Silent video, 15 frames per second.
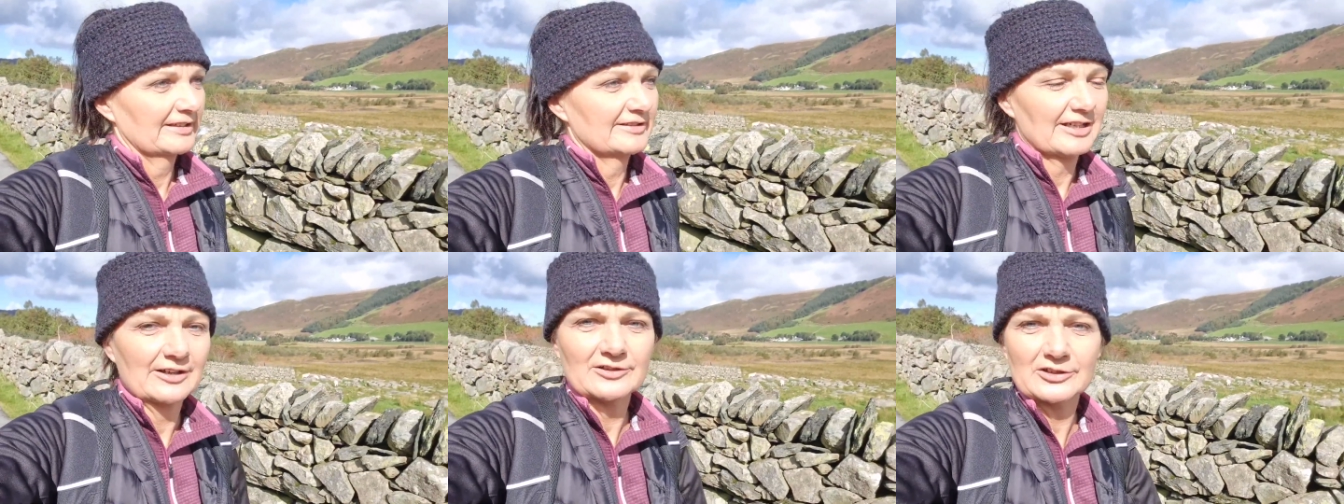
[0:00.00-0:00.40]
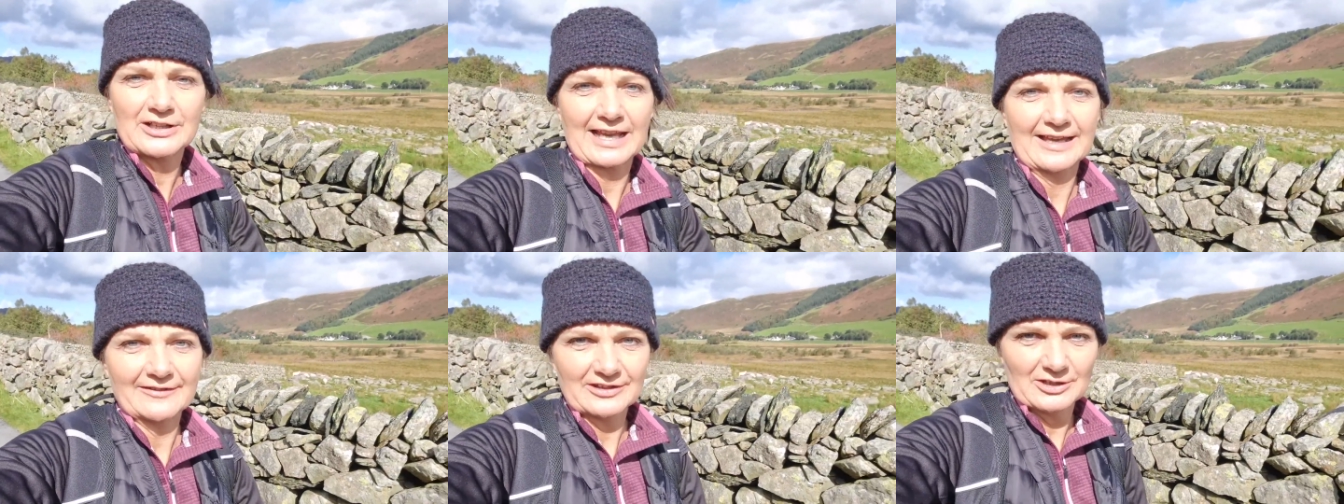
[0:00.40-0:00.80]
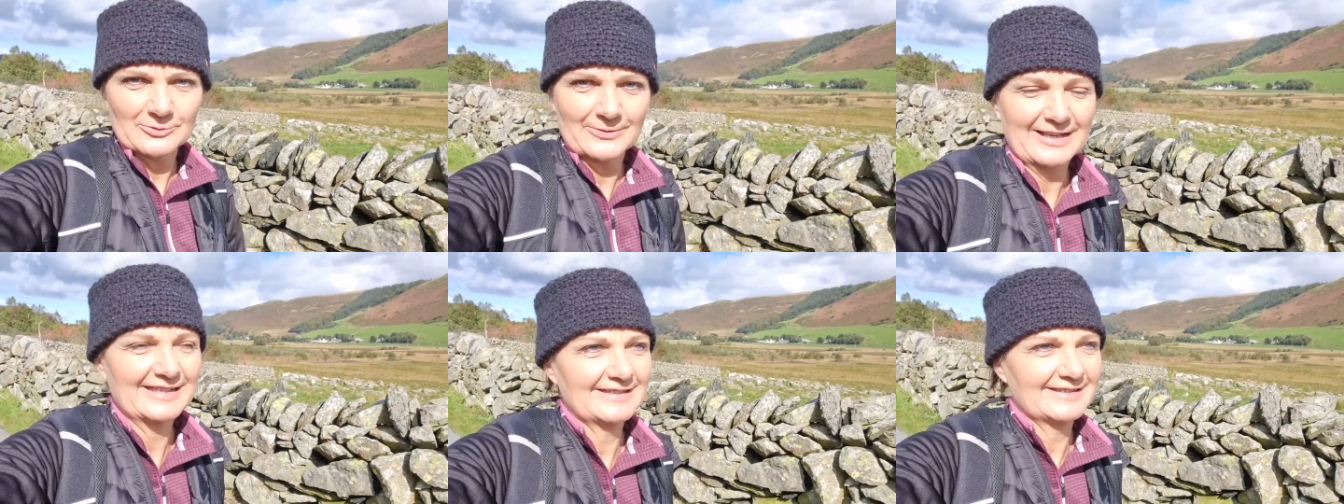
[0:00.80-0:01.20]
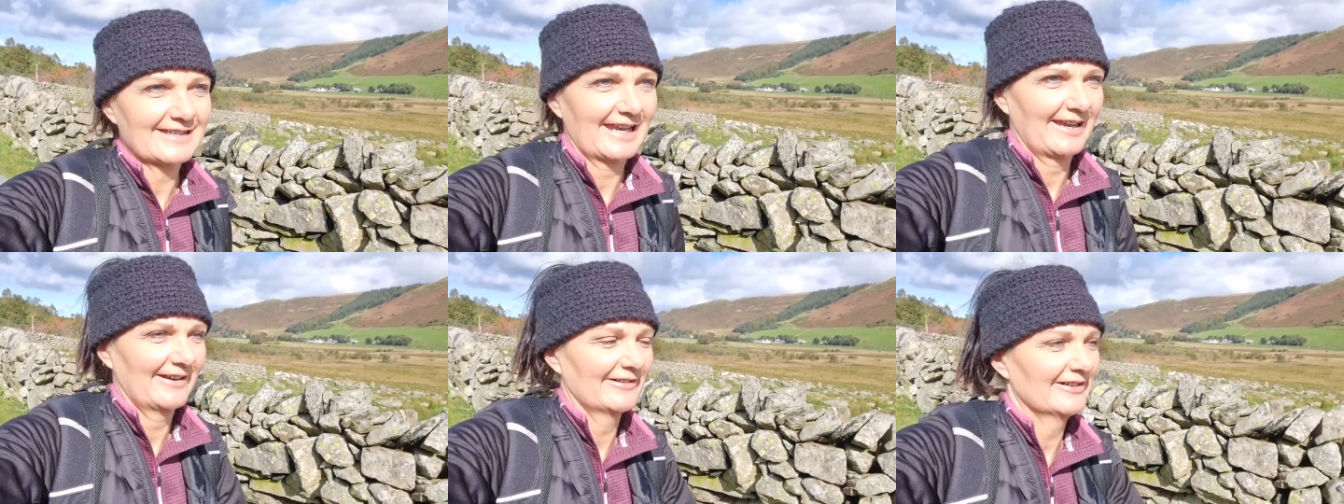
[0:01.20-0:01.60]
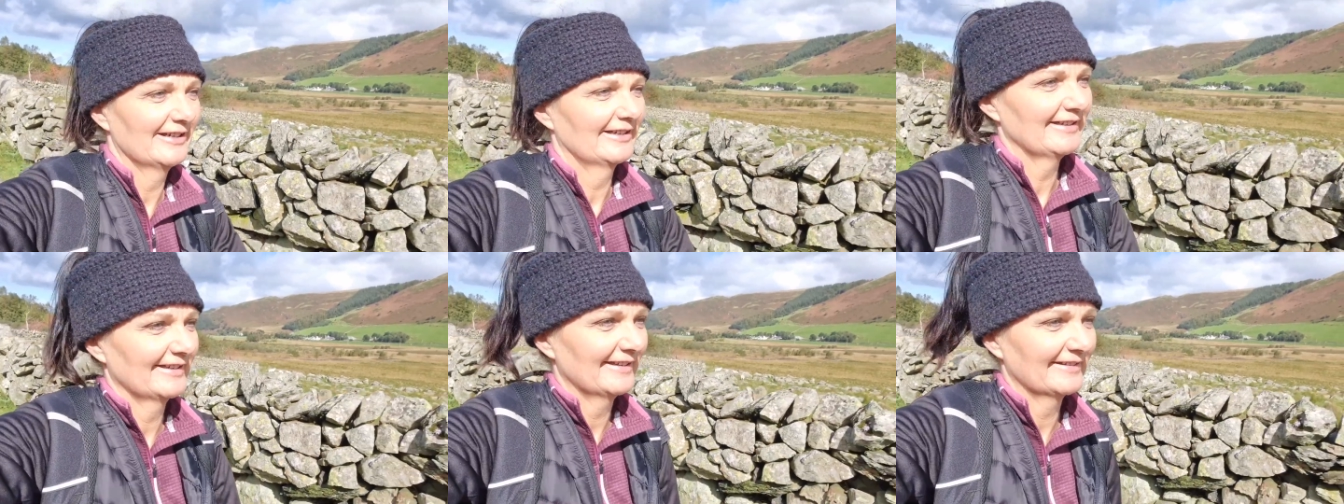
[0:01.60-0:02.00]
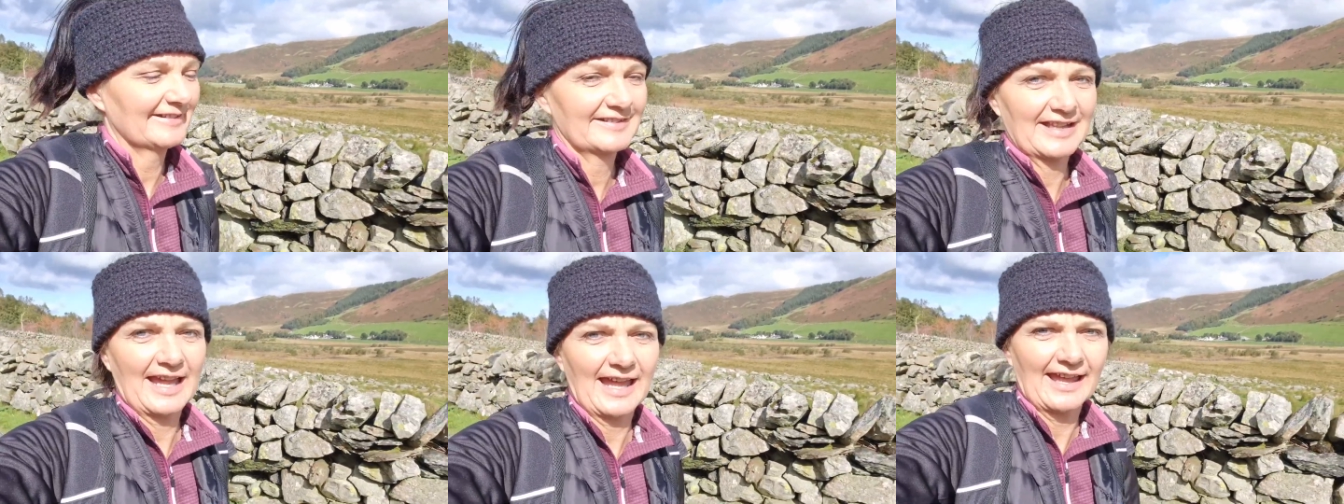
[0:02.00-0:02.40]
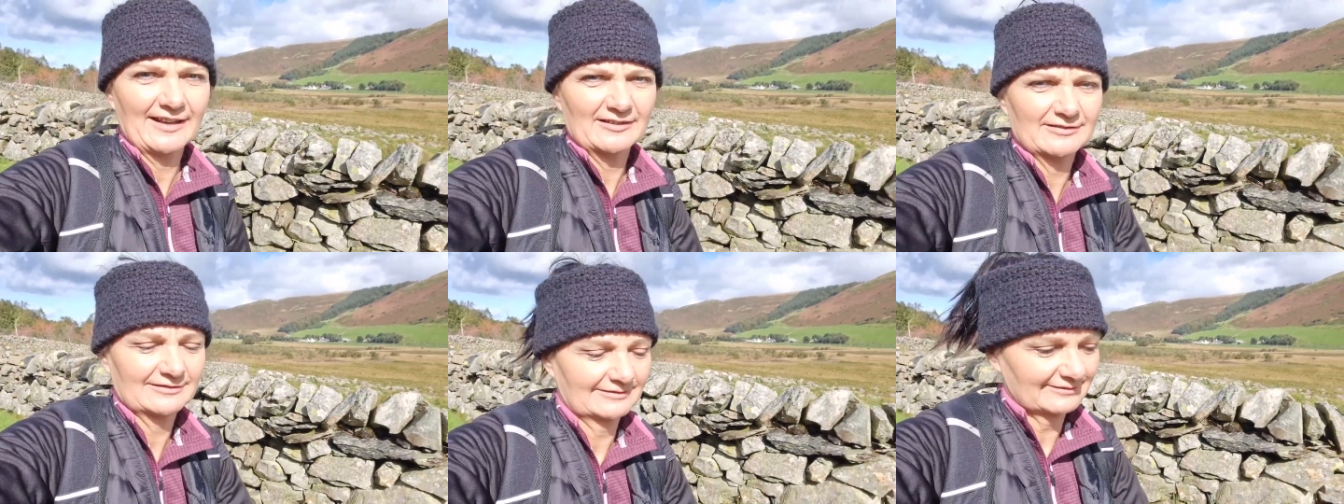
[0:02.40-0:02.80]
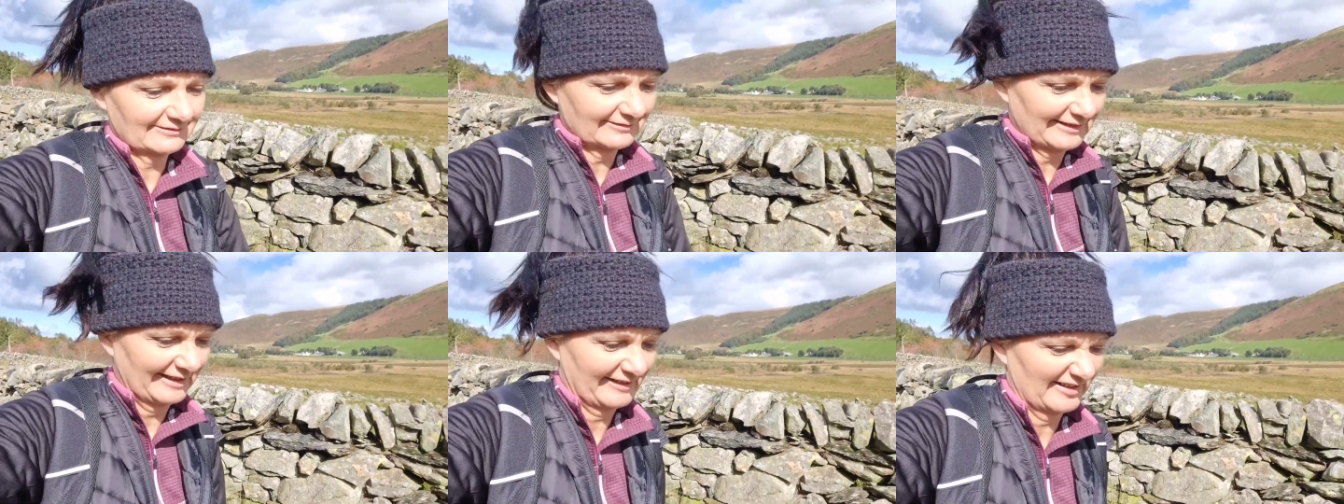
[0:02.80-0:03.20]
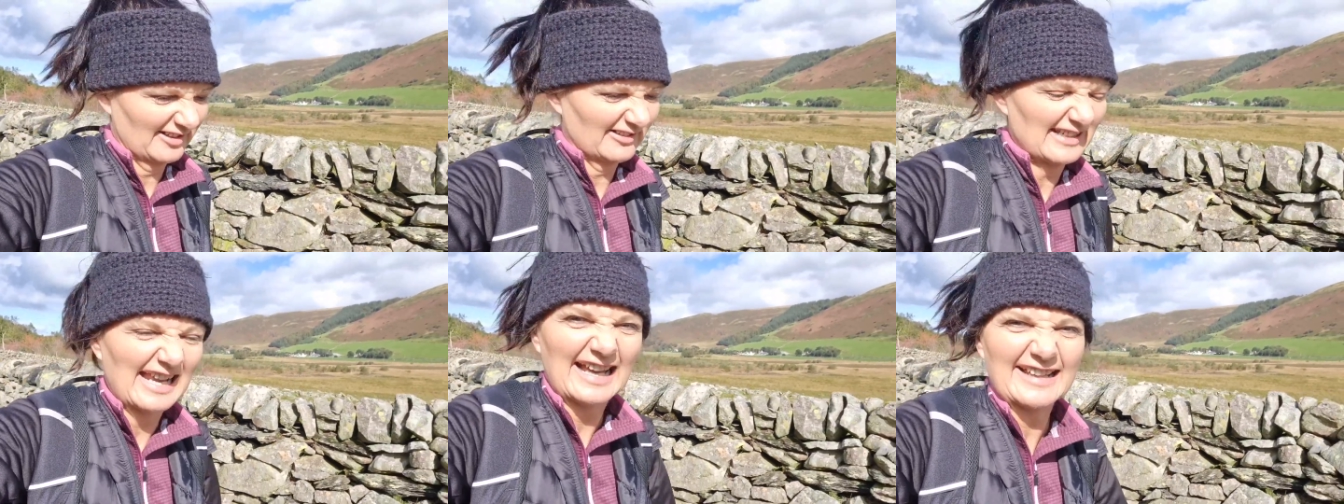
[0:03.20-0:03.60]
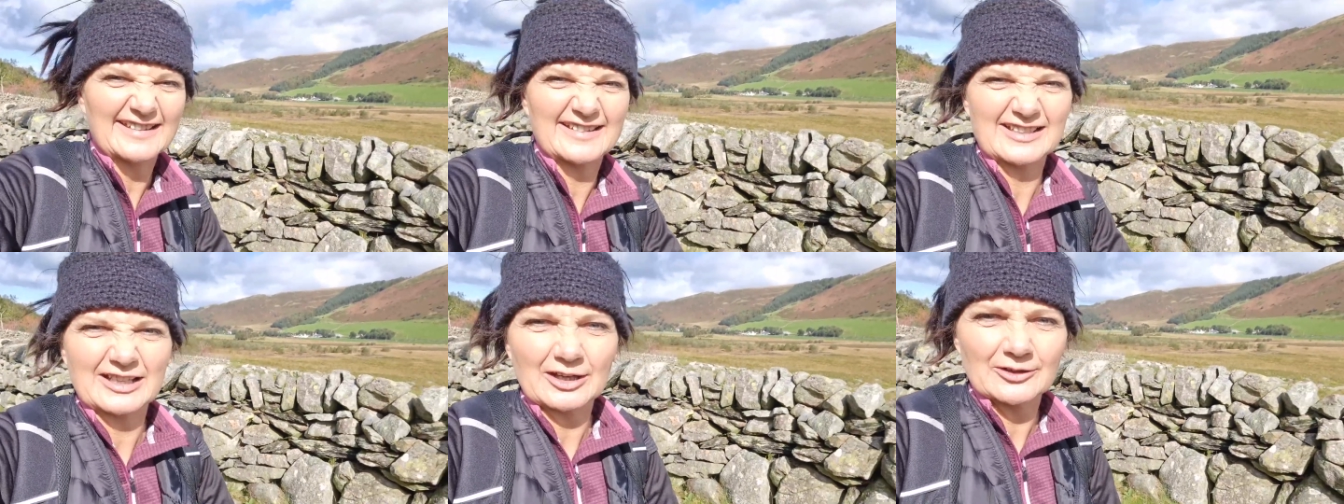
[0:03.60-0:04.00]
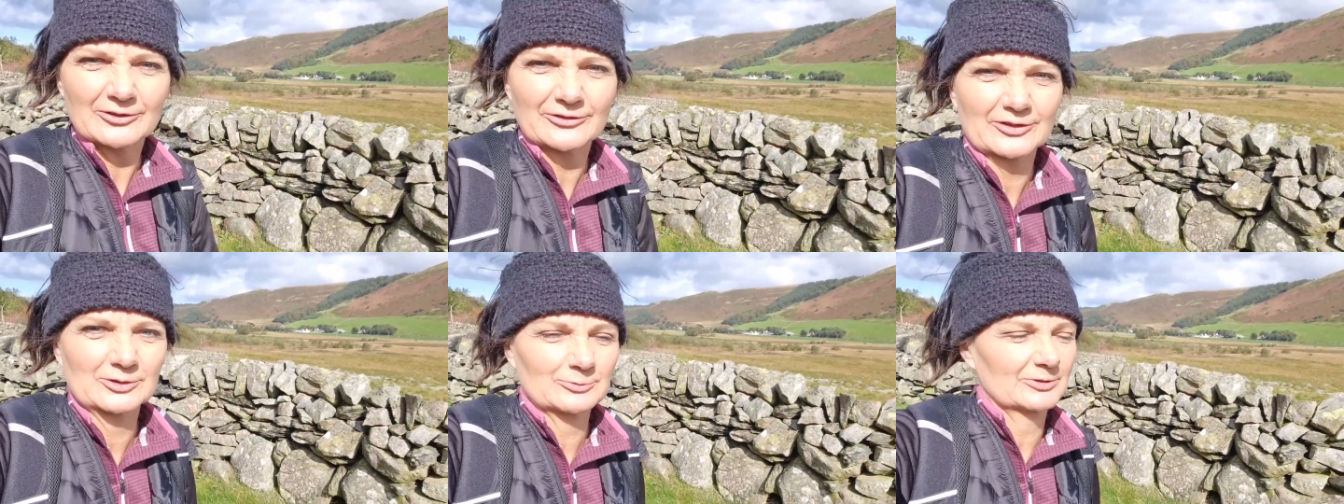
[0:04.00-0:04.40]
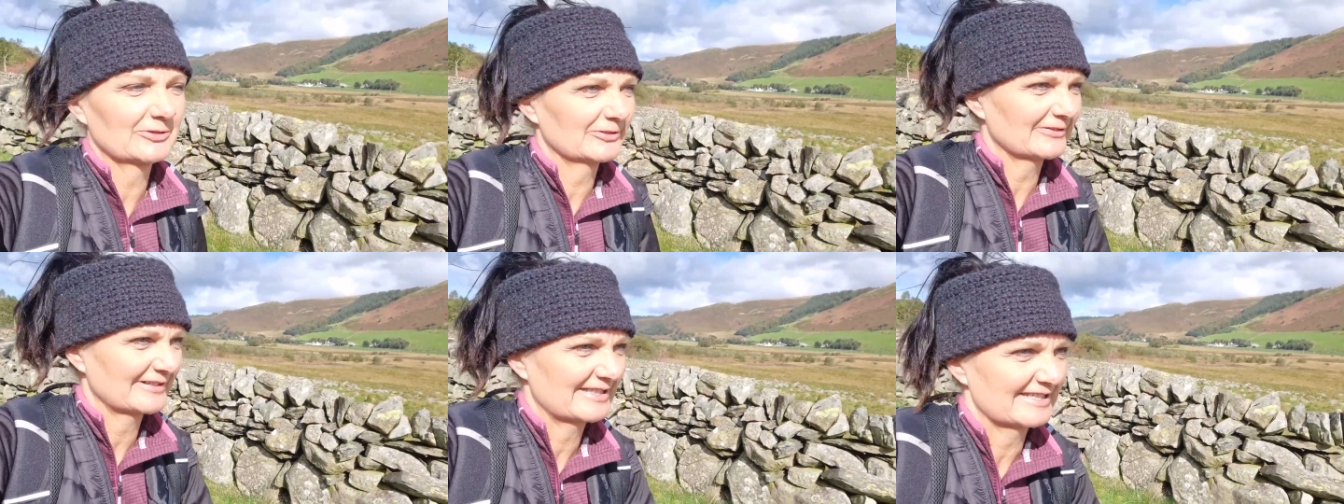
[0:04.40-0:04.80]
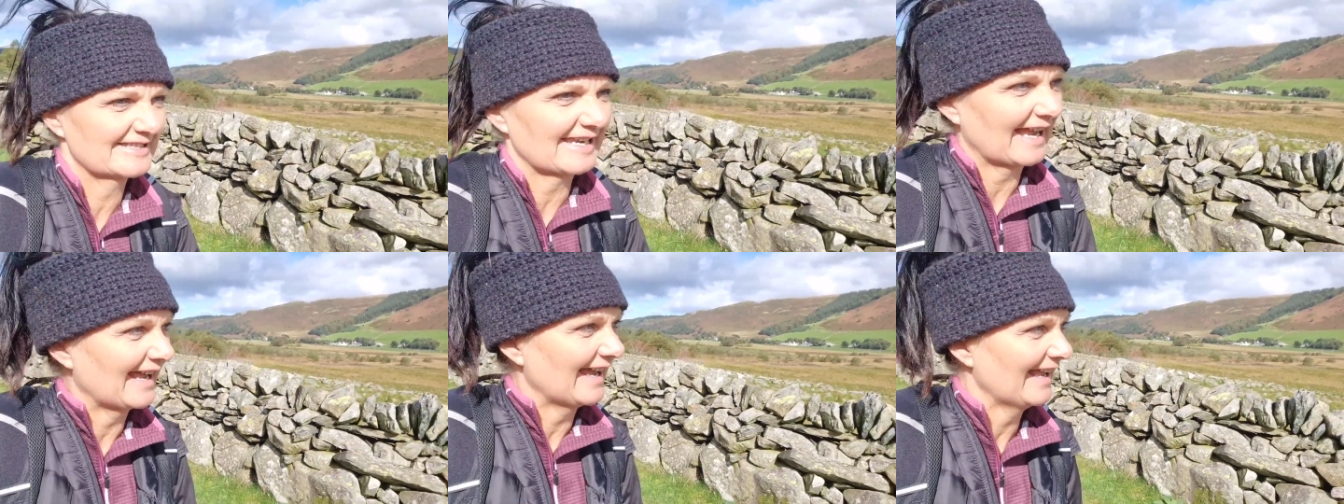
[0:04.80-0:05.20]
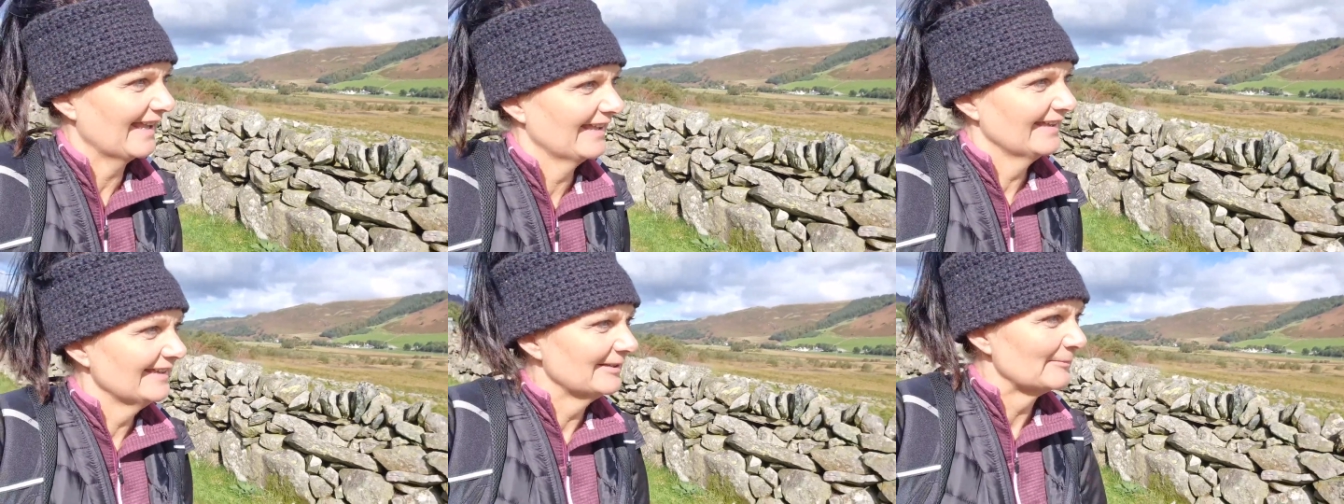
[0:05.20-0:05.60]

Don't look out your window and say, oh, it's not nice to go for a walk today.